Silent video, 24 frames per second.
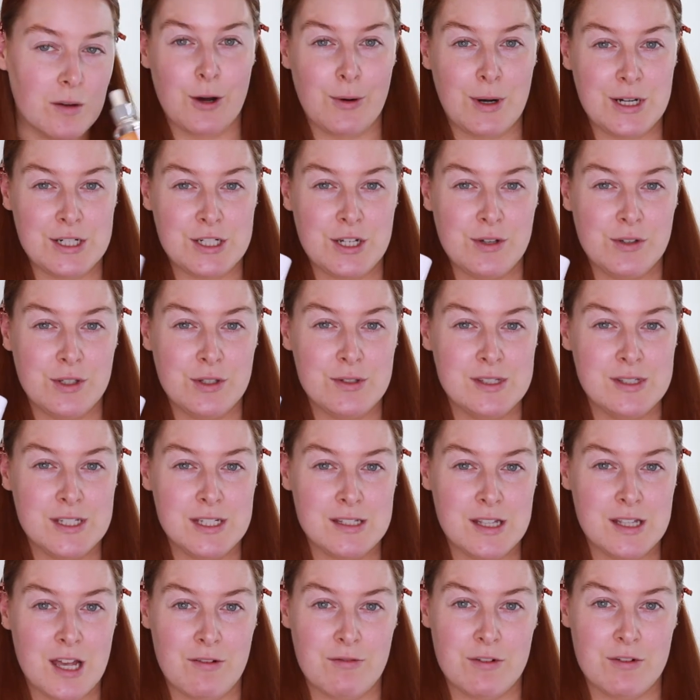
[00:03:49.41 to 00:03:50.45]
Now, I don't use
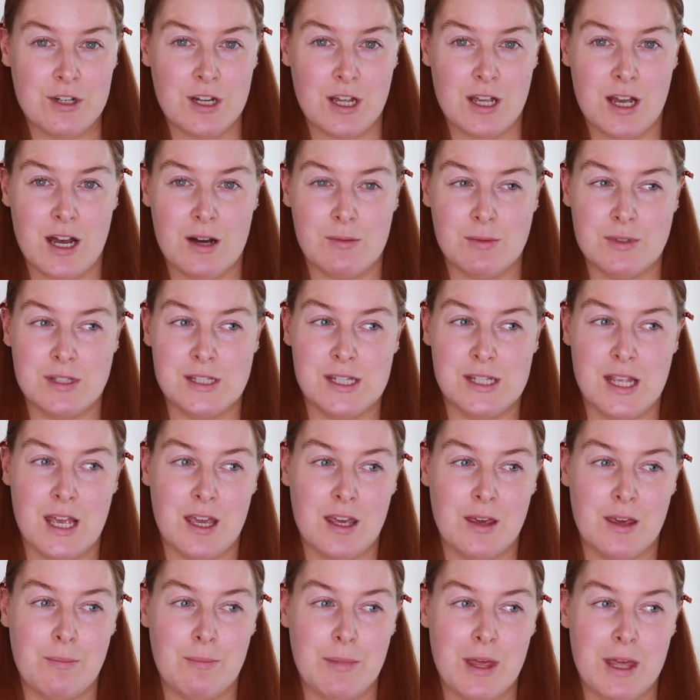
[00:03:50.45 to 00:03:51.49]
these every day. I would
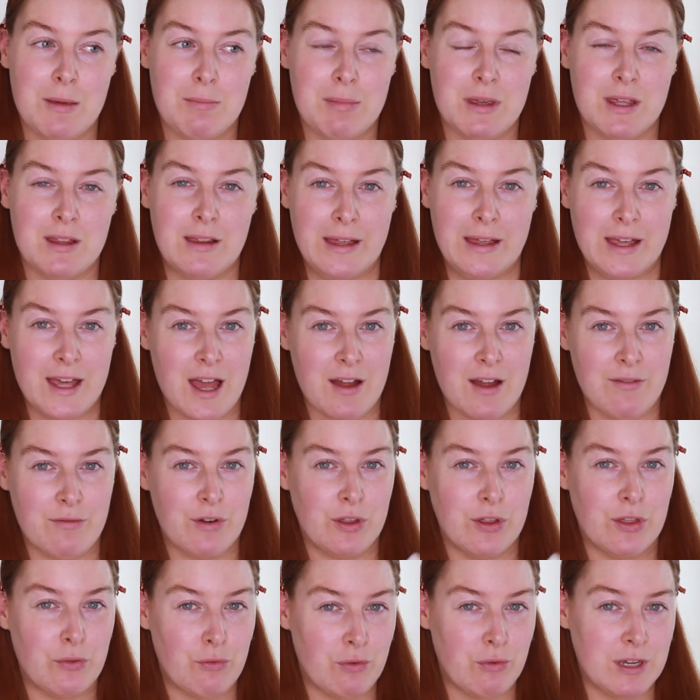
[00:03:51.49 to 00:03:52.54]
say maybe like
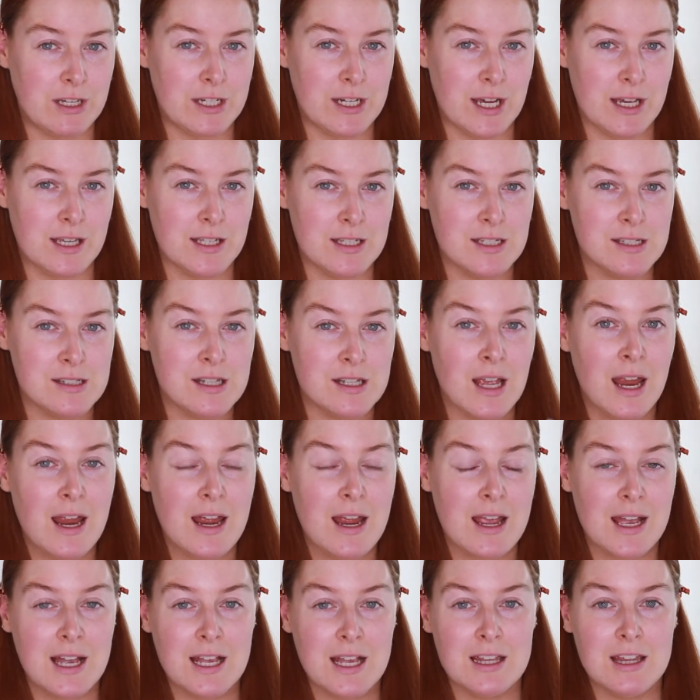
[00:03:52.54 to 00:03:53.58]
every 3 days,
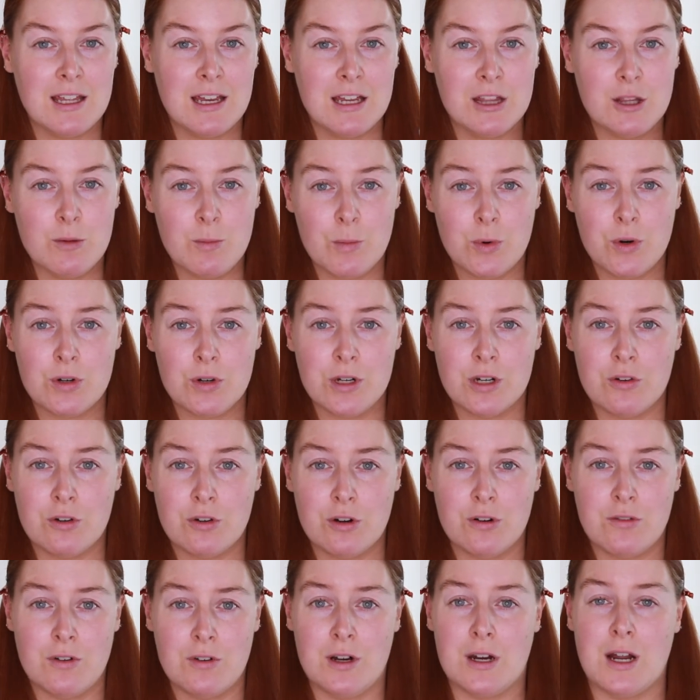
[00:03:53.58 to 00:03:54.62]
either in the morning
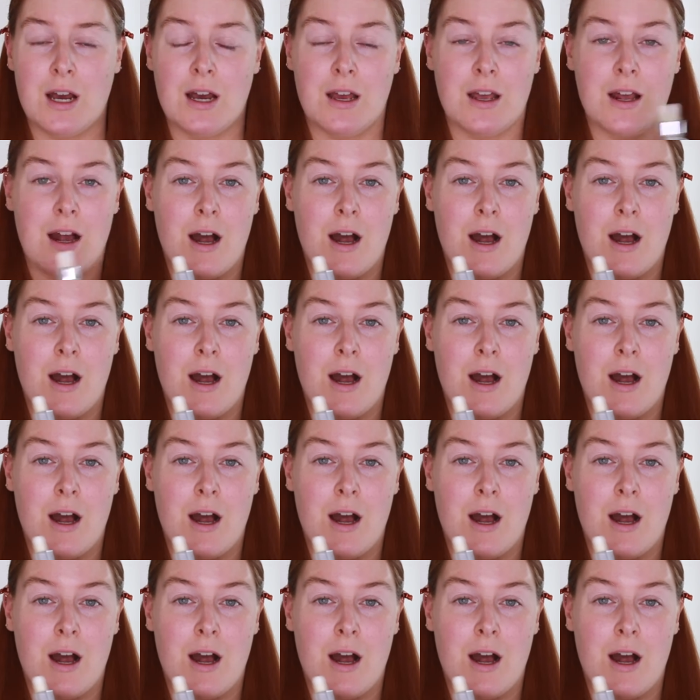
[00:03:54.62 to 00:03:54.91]
or at night.